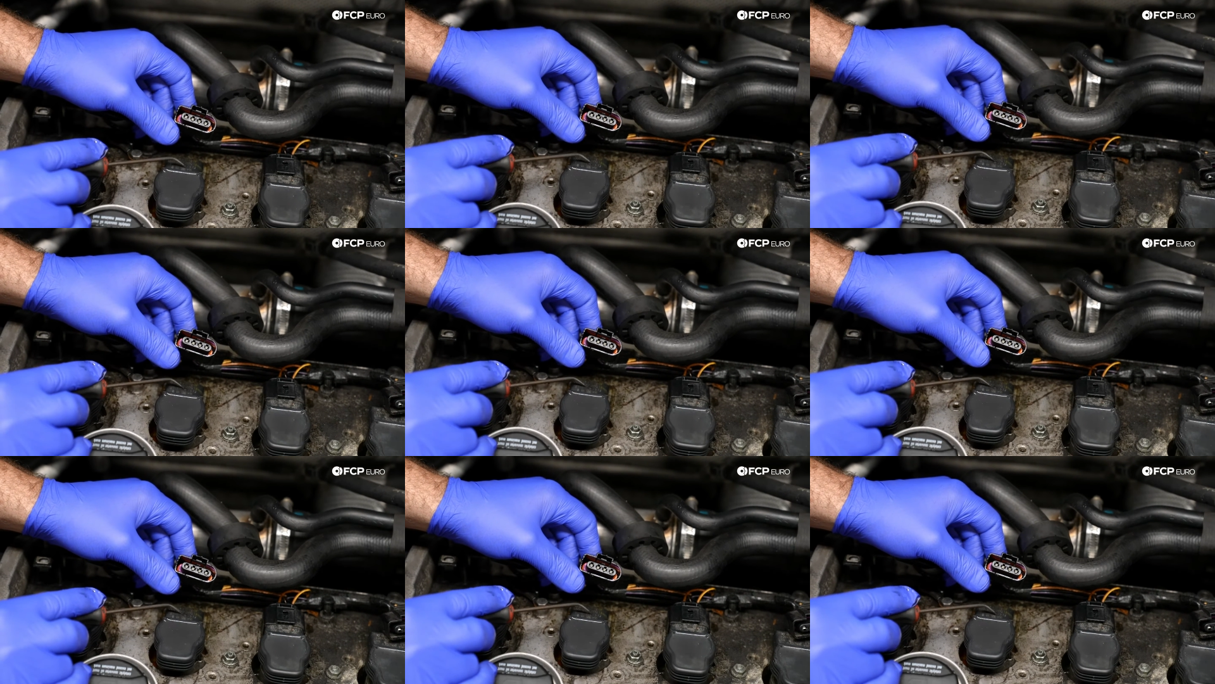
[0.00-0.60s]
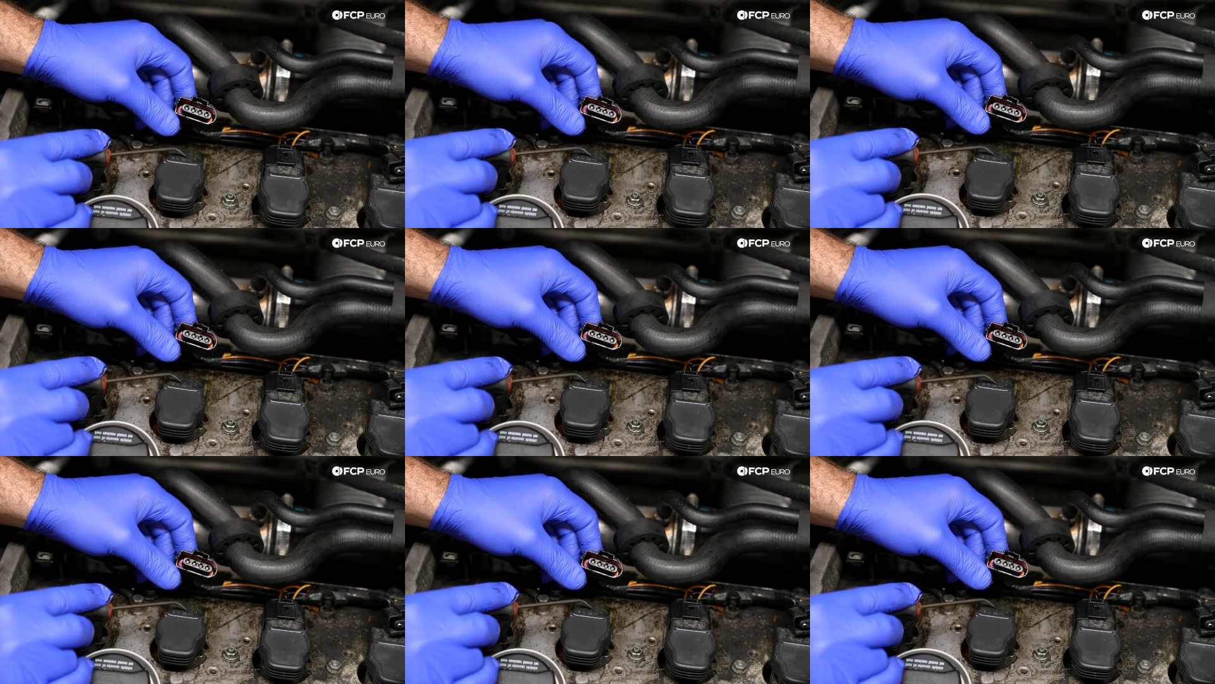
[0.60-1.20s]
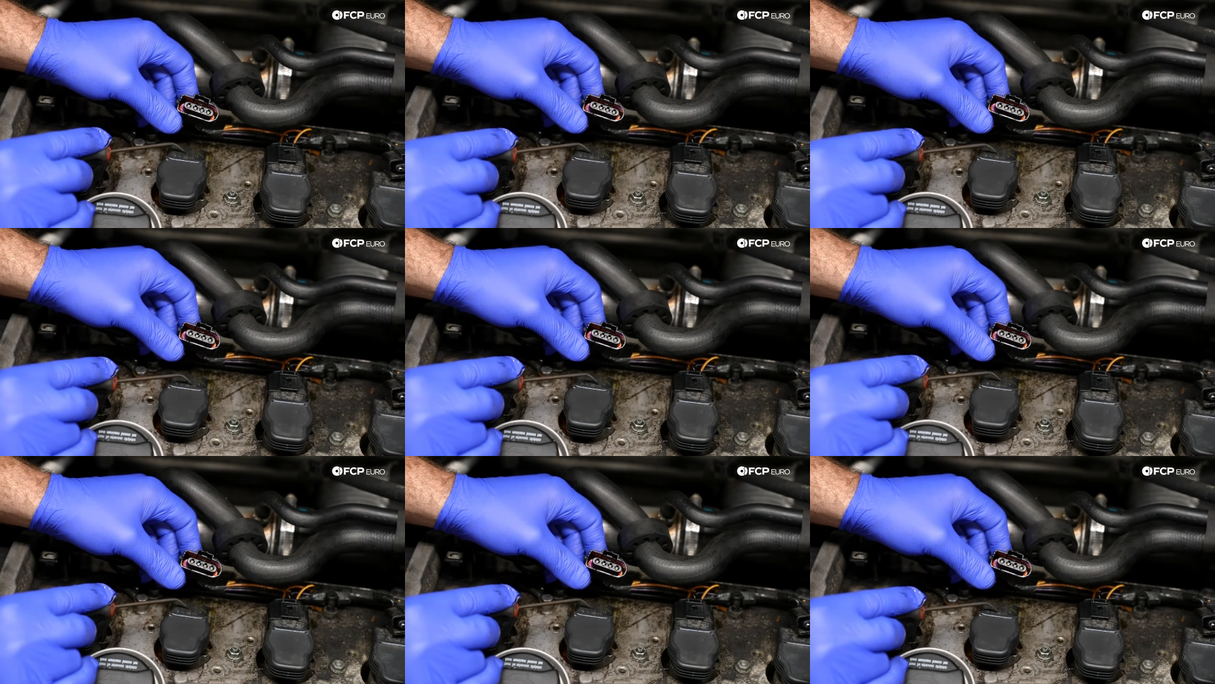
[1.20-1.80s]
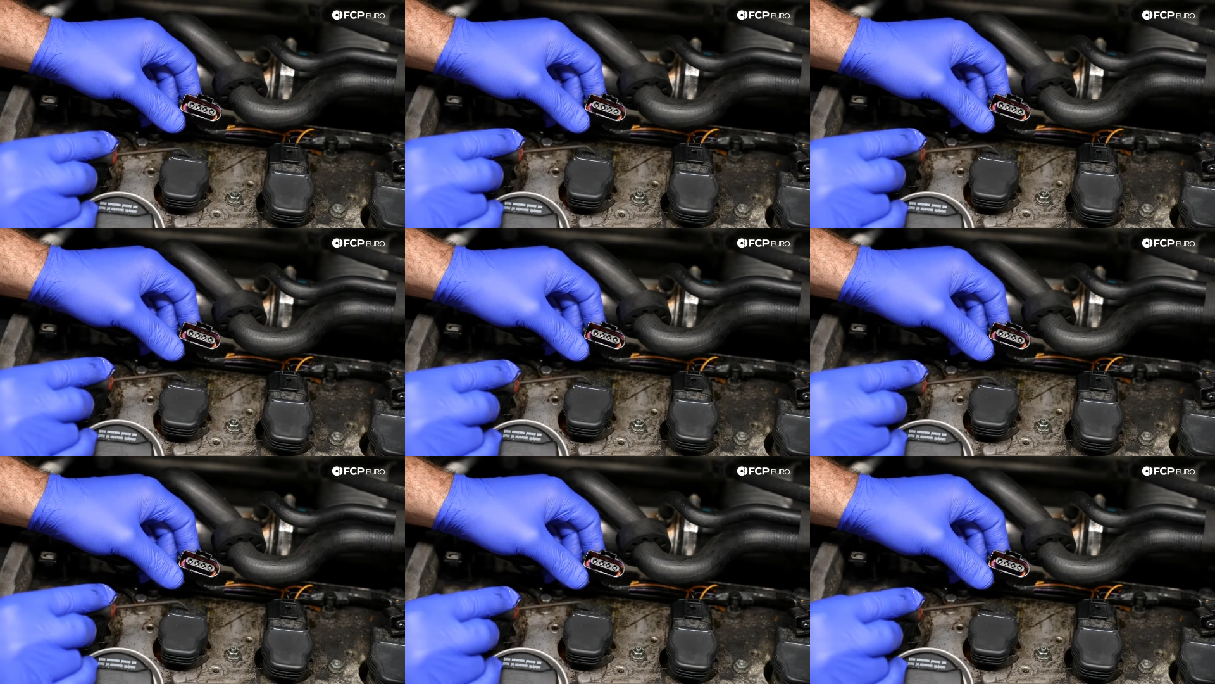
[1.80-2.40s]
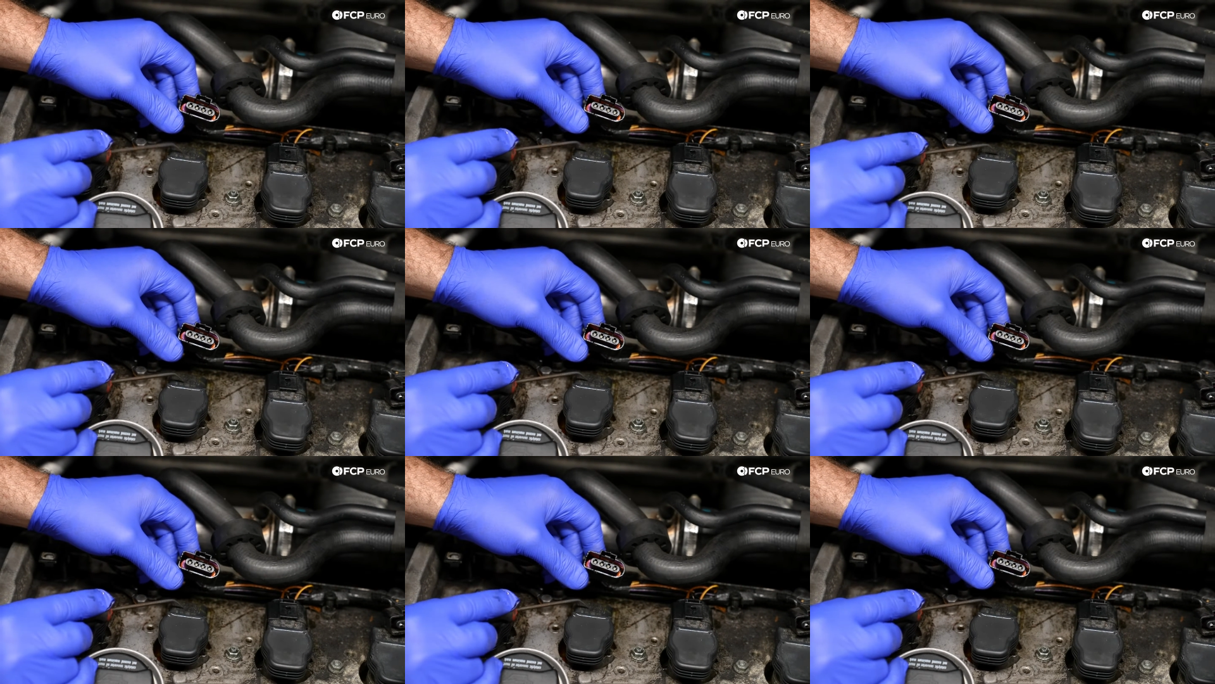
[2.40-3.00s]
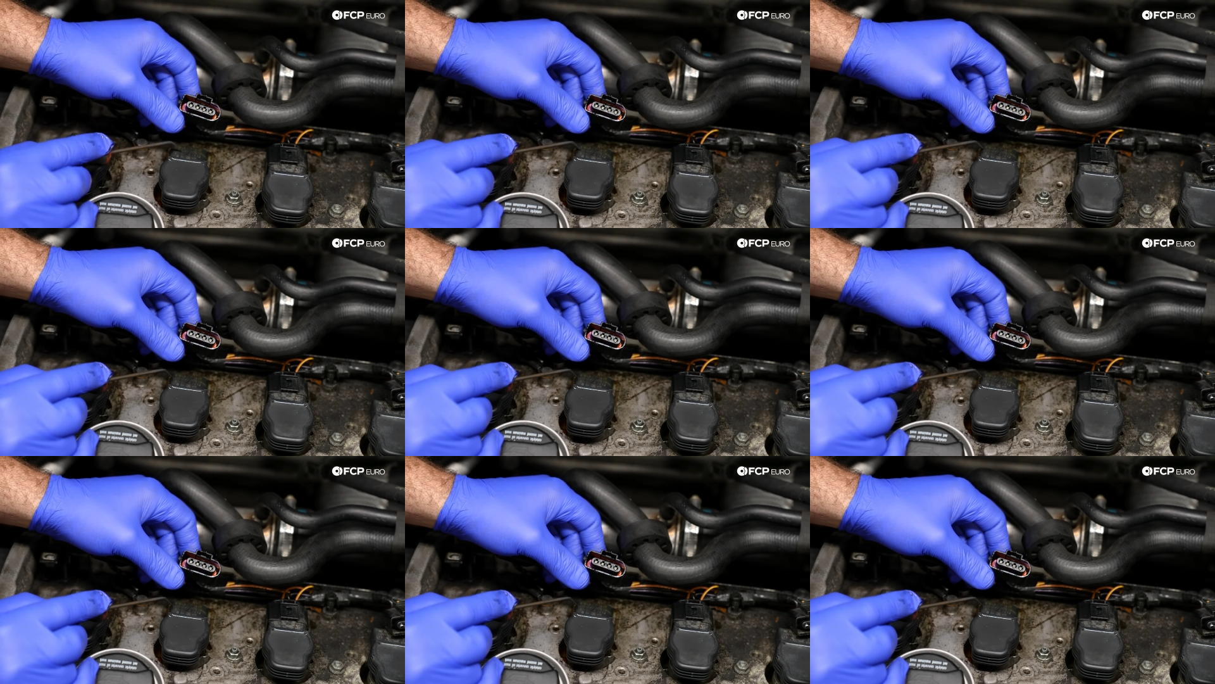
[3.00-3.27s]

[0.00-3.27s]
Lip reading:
[unreadable: no face in view]